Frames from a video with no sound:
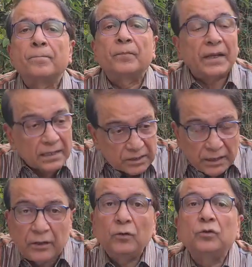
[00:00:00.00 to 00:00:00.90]
They are
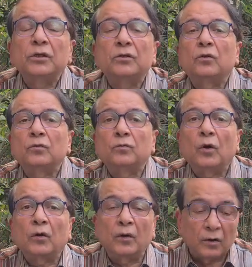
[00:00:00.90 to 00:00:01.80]
still using those
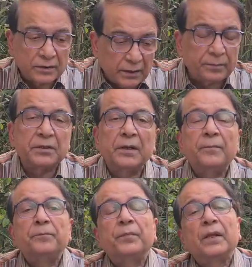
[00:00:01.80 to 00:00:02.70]
war concepts.
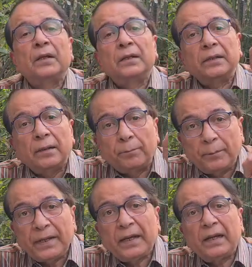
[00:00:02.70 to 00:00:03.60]
The
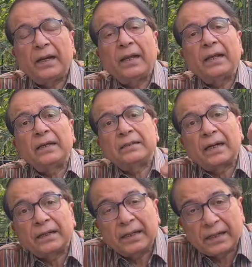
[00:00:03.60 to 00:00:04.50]
PLA is
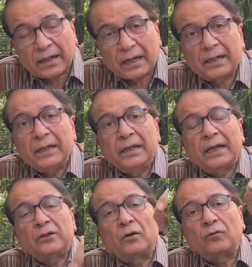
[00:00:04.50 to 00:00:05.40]
at the cutting
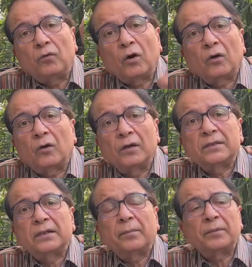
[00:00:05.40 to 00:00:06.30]
edge of war
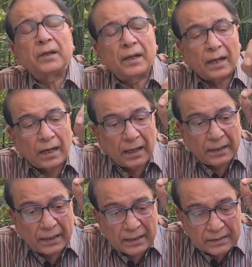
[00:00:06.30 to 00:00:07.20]
concept, and
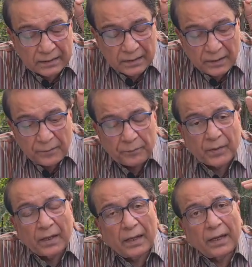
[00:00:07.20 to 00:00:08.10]
it is
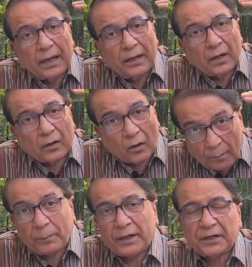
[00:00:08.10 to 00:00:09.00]
in a
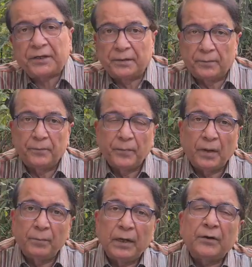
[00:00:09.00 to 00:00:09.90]
competition,
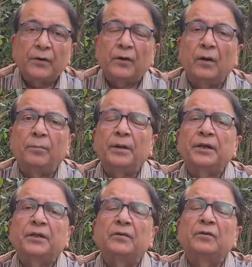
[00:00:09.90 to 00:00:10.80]
a military
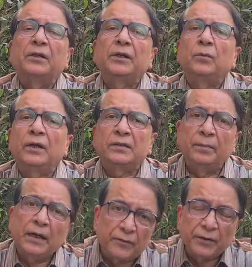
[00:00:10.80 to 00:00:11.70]
competition with the US
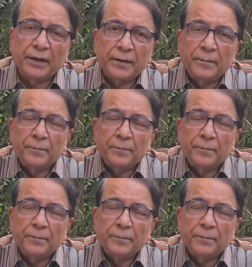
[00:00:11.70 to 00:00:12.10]
military.